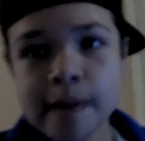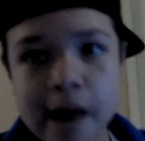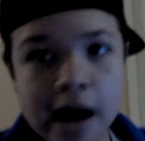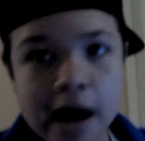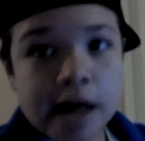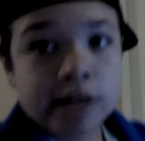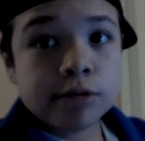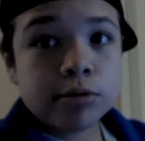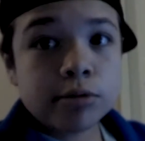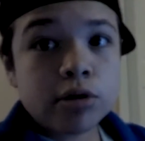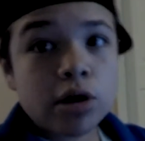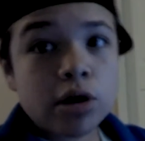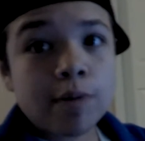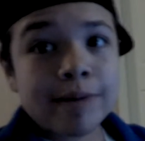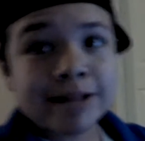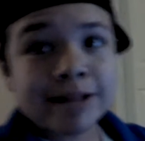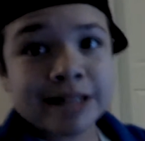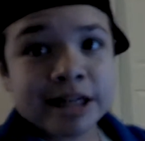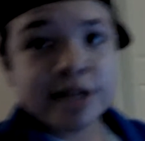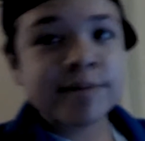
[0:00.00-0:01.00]
I actually woke
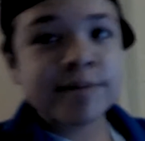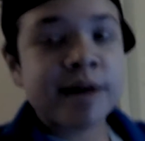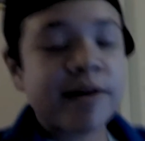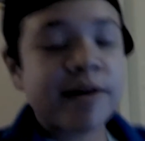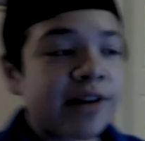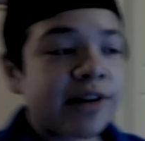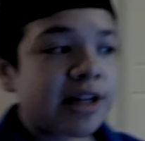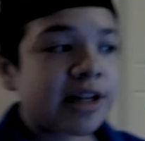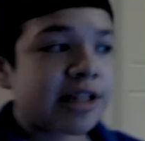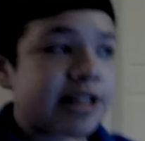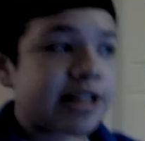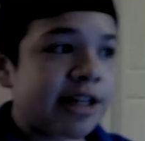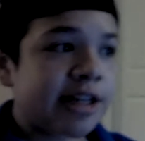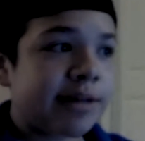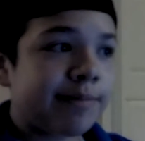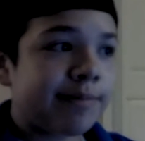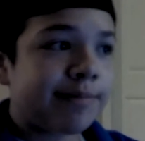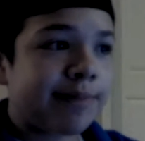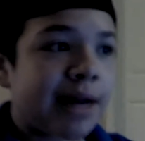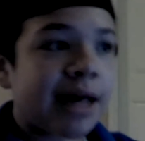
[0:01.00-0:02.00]
up at 6 but I fell
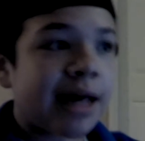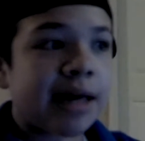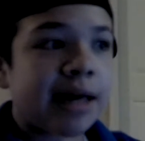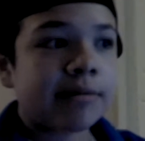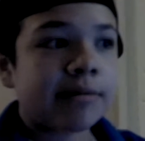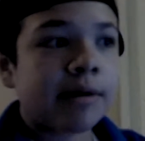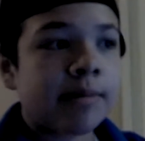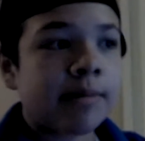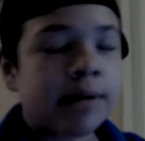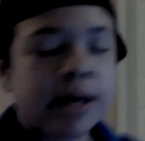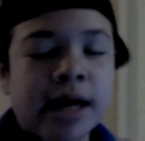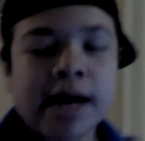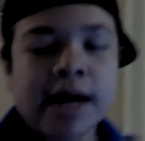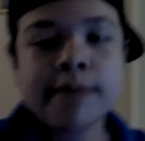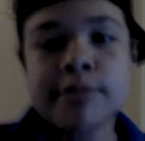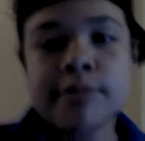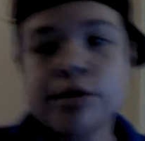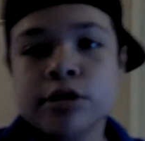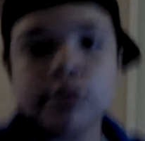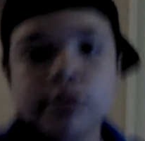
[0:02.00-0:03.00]
asleep. Like, I'm
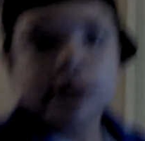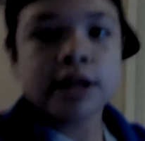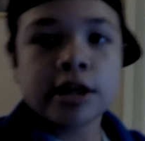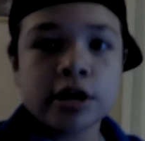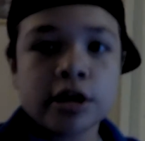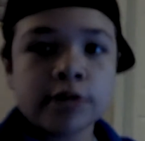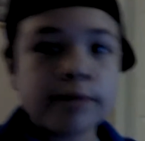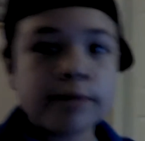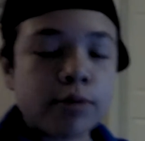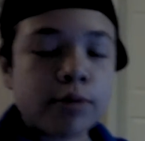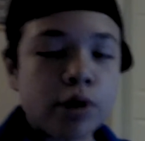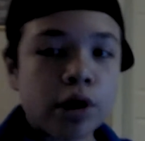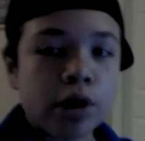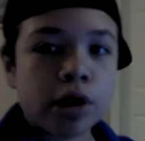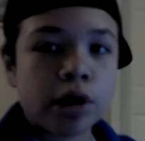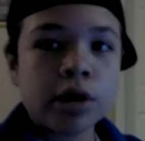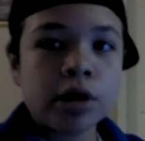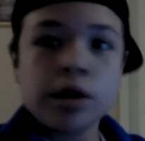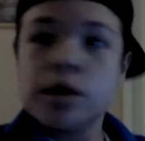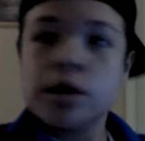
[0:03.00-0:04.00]
gonna wait a little bit
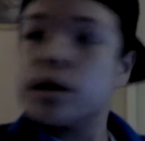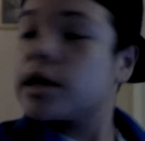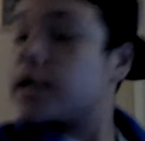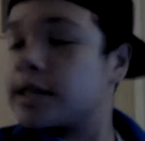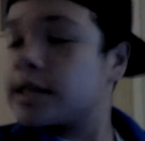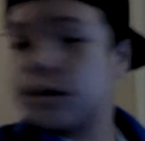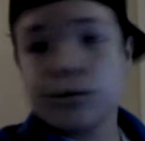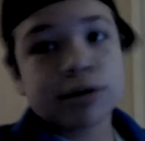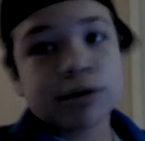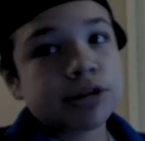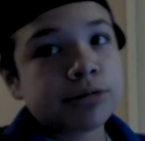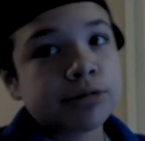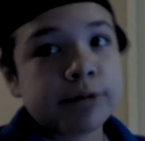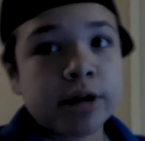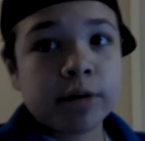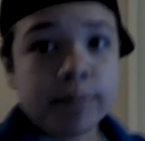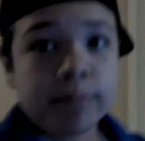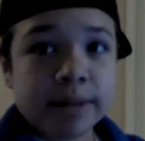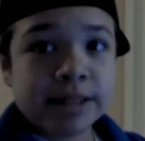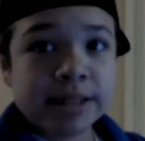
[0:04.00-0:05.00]
more because I wanted to
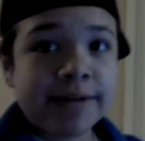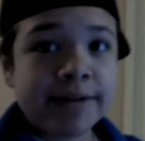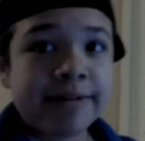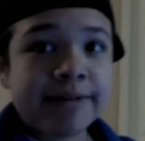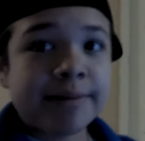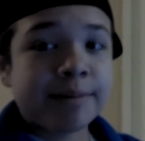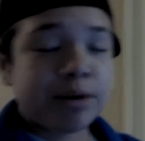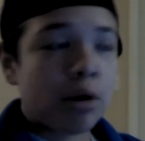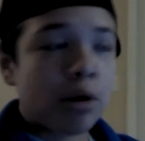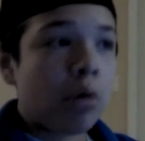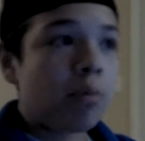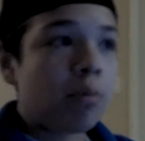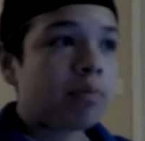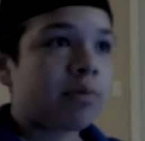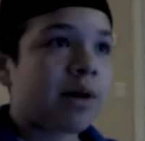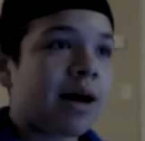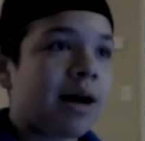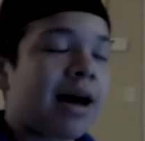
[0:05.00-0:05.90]
wake up at 7, but nope.